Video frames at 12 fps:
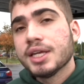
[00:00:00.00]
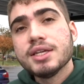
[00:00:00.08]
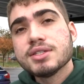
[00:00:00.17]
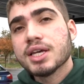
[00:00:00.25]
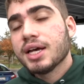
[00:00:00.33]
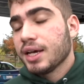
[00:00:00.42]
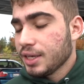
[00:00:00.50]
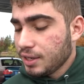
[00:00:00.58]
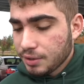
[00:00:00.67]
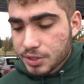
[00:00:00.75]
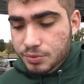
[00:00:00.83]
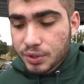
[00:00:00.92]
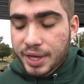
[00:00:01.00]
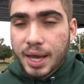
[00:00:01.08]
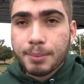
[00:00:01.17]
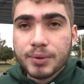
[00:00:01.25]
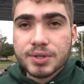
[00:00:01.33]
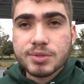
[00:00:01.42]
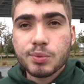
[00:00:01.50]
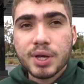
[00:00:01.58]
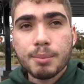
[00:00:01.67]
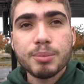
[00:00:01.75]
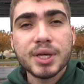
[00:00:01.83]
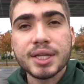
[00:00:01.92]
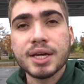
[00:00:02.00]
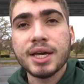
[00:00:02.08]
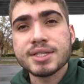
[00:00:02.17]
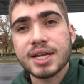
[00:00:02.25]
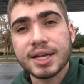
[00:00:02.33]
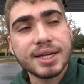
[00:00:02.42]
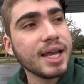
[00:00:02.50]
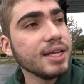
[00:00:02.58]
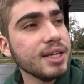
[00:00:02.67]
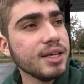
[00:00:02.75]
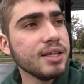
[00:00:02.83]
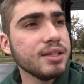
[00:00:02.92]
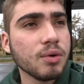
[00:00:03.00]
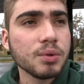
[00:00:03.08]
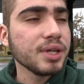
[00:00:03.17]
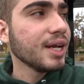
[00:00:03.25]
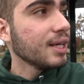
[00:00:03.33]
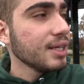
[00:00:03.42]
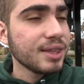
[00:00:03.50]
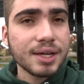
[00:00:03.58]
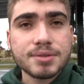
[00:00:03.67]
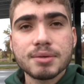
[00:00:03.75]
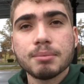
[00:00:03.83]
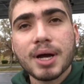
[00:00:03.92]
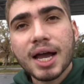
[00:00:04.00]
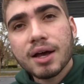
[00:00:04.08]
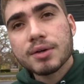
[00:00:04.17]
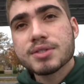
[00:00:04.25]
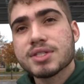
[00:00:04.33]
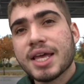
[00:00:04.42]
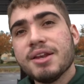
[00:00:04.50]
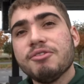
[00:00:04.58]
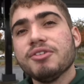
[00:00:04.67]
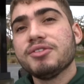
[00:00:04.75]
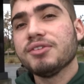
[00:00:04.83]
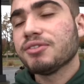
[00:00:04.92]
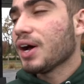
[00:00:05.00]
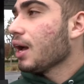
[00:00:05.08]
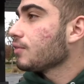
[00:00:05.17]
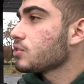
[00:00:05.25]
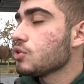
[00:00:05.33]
He's, you know, he's really happy with his whip. It's like only 90,000 miles. It's an N55.